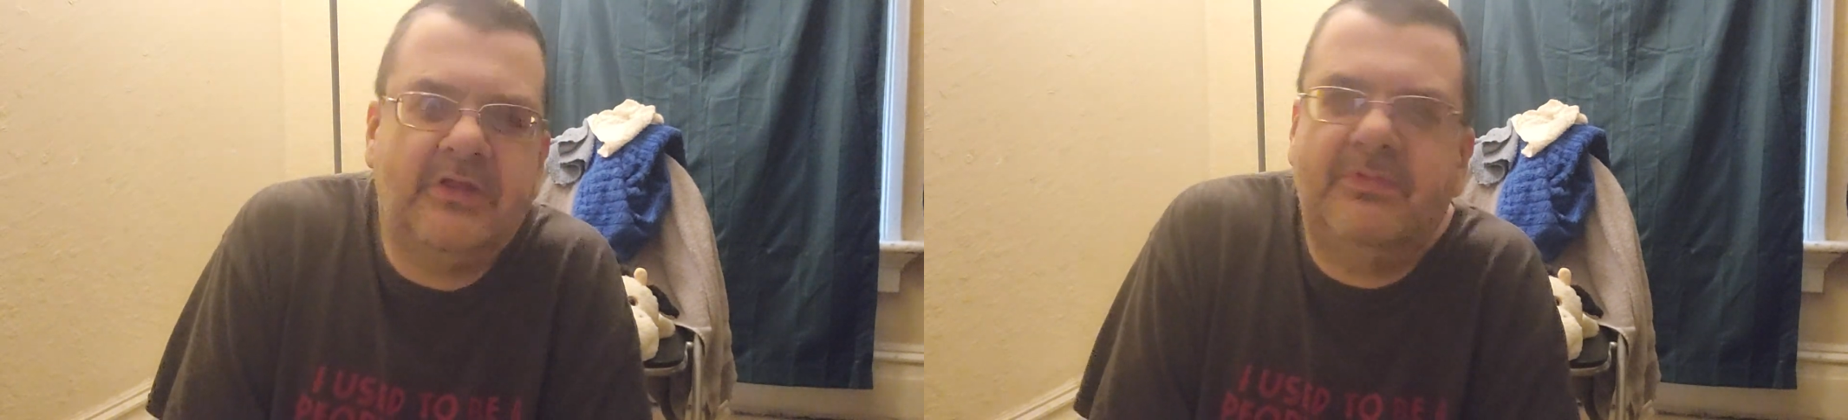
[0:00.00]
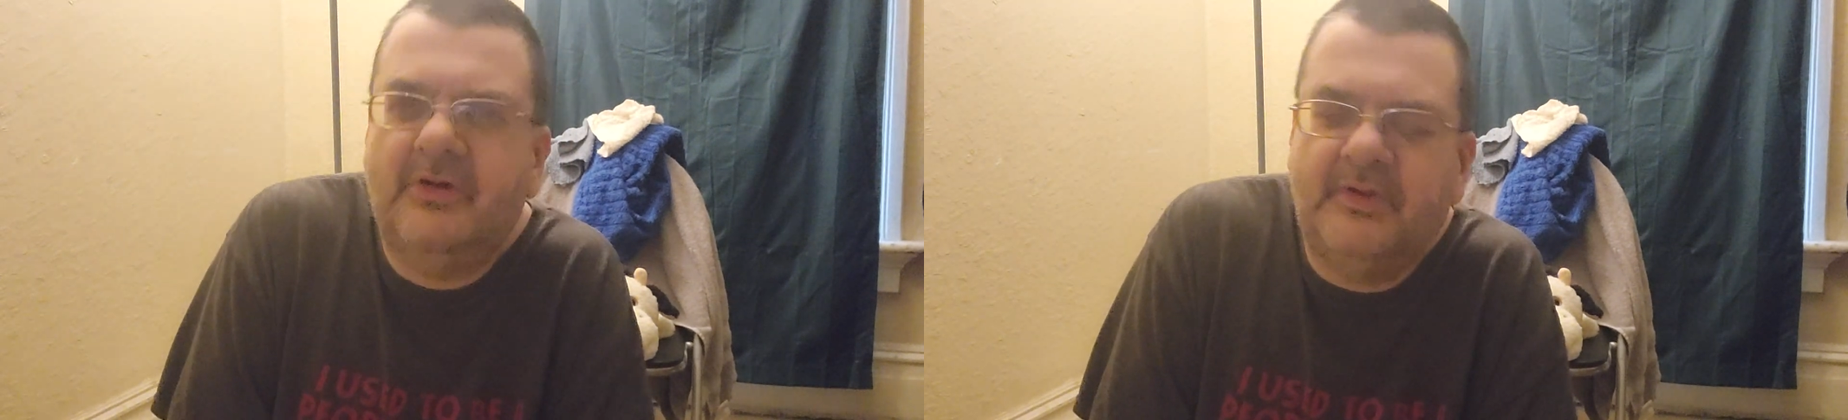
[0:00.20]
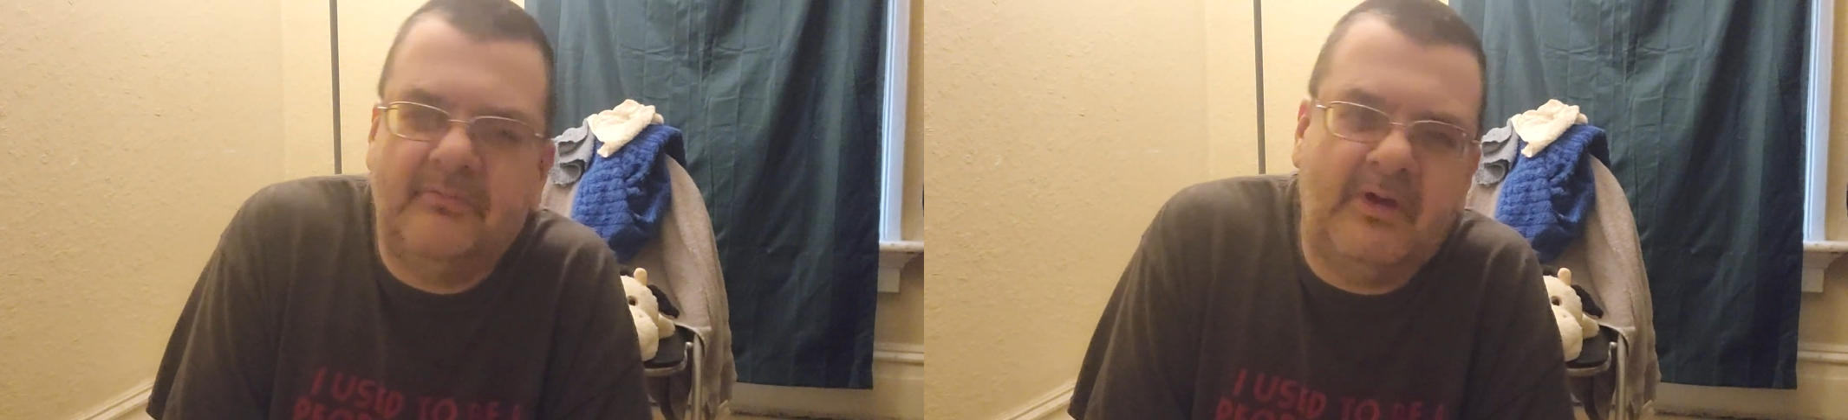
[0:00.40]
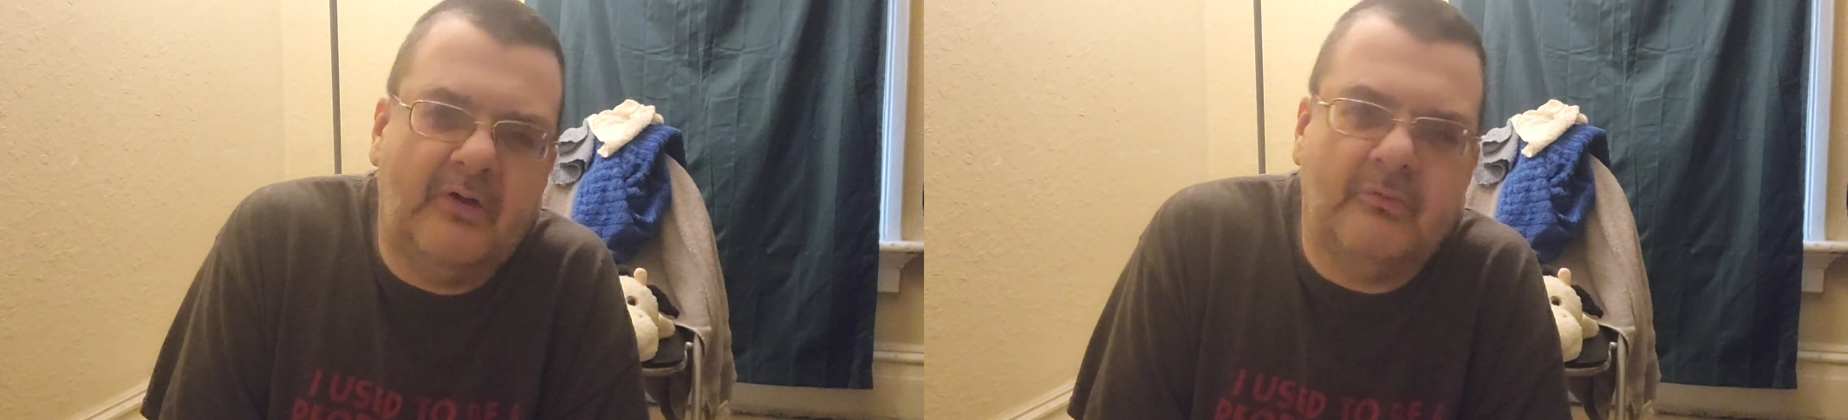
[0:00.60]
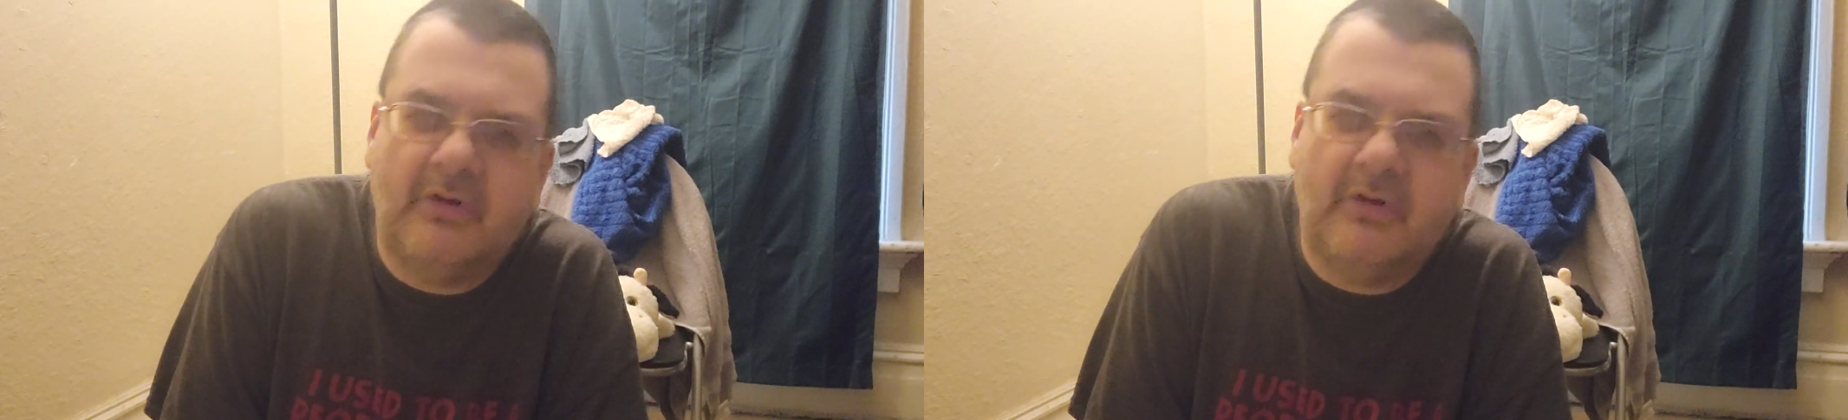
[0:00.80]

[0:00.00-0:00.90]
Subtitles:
he be on the Mount